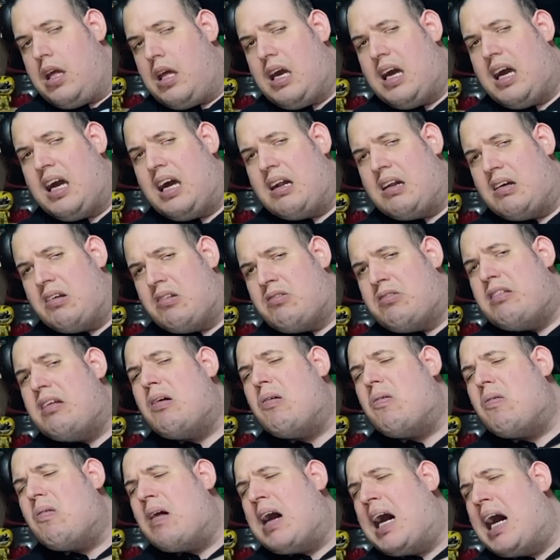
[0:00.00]
And I
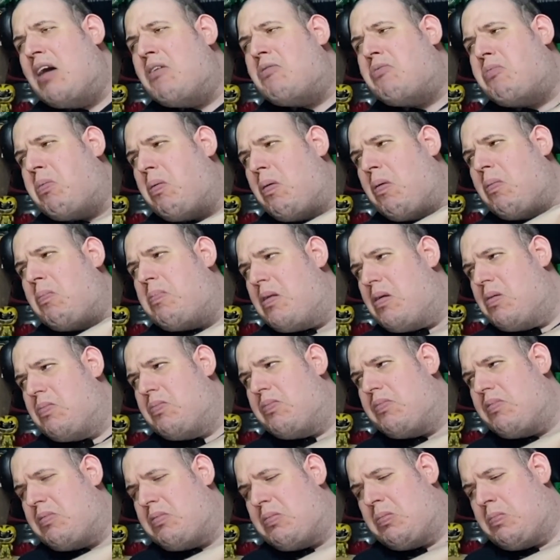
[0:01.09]
still have
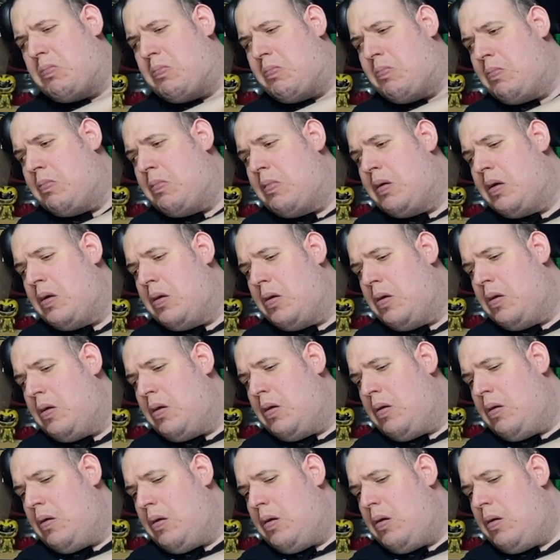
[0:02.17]
problems
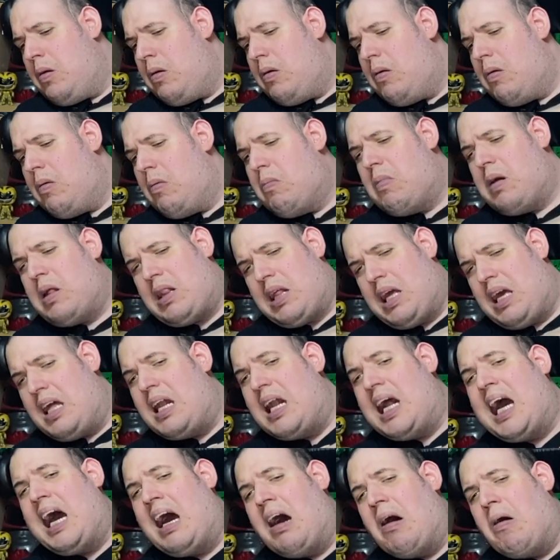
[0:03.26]
with it
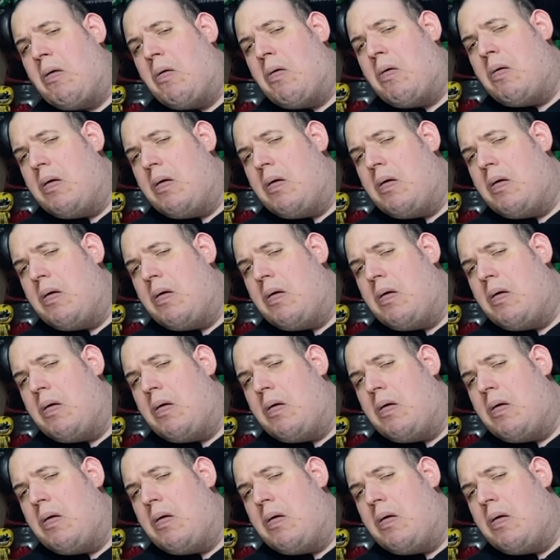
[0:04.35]
now.